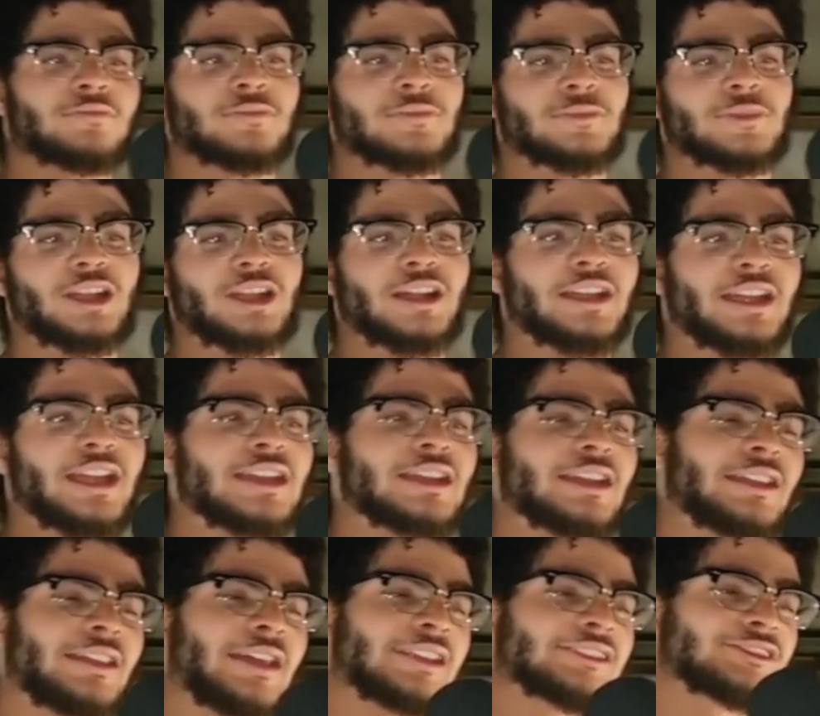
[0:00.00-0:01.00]

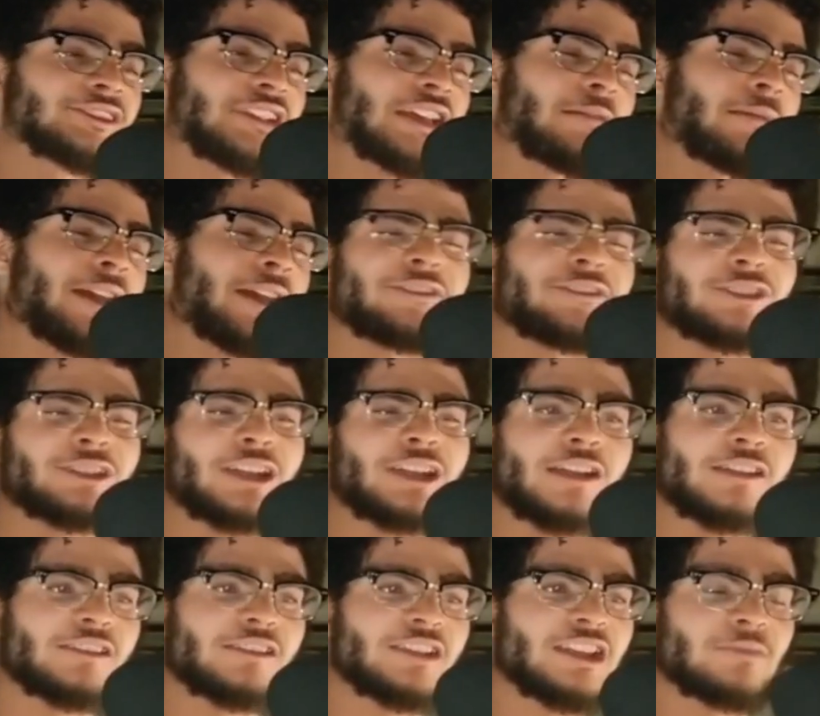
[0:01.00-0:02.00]
Kaede, that's her name. I
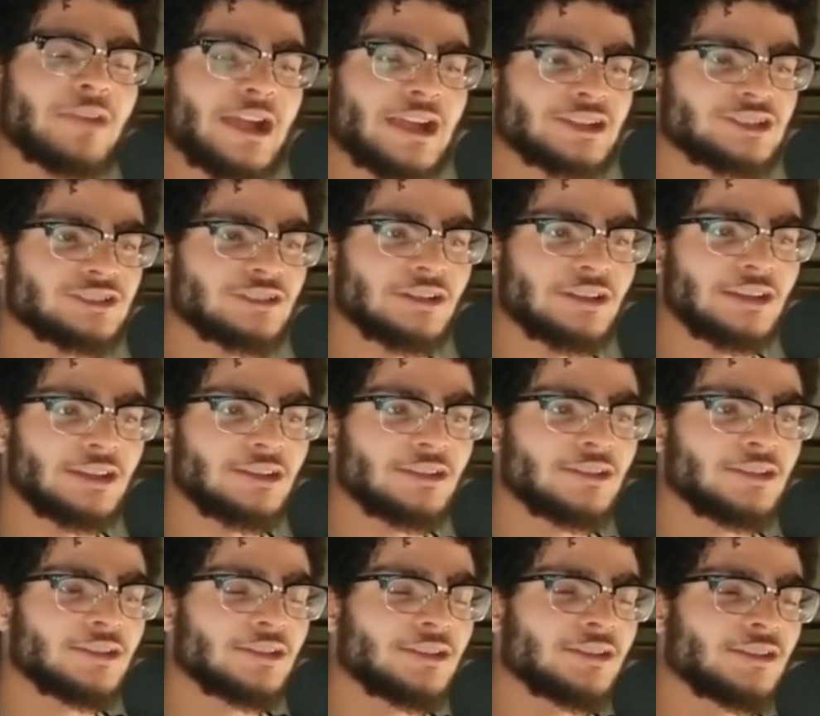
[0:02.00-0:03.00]
forgot her name actually
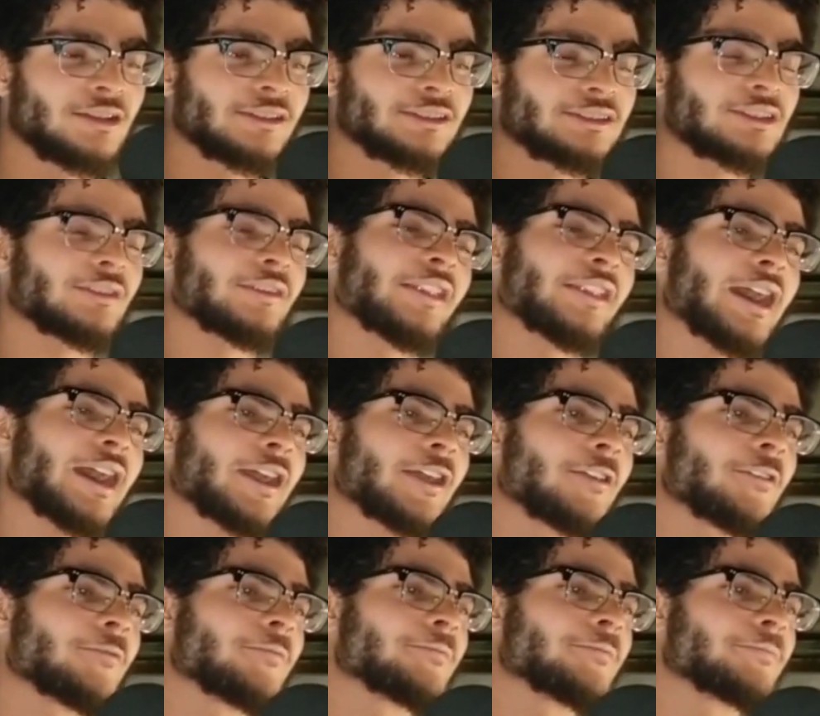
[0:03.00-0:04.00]
until
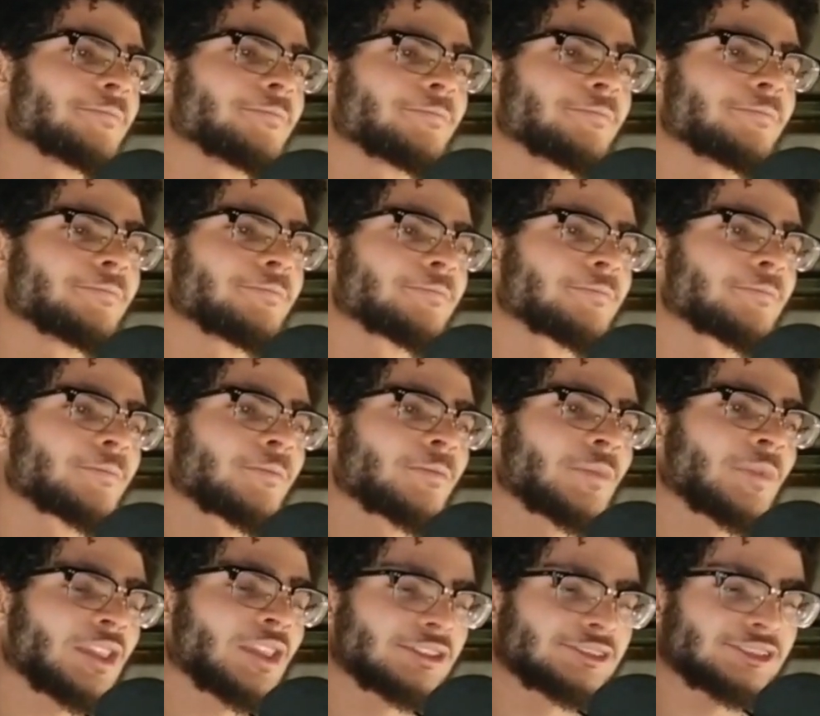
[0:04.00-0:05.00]
now.
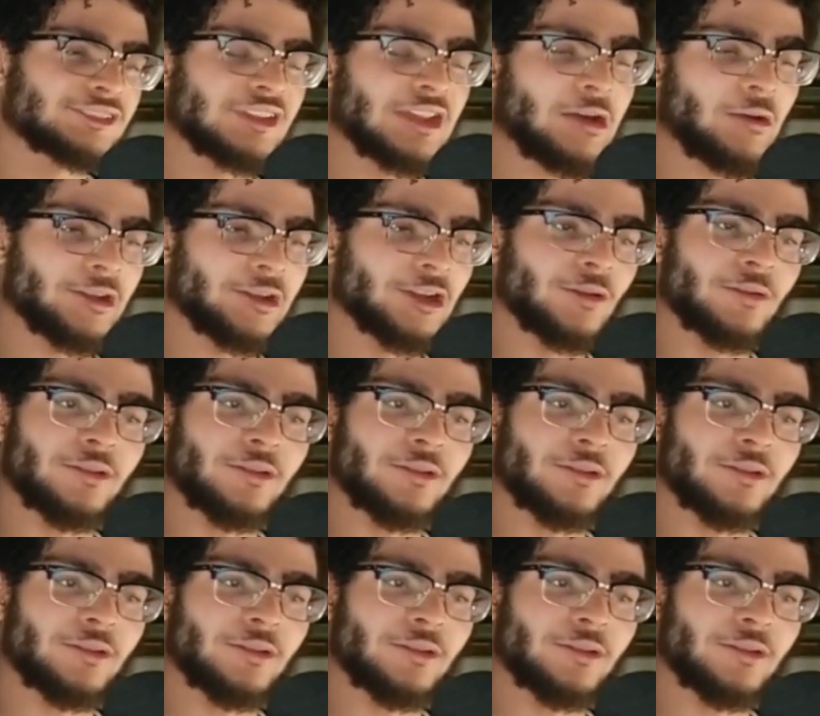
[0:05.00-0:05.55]
So now I know her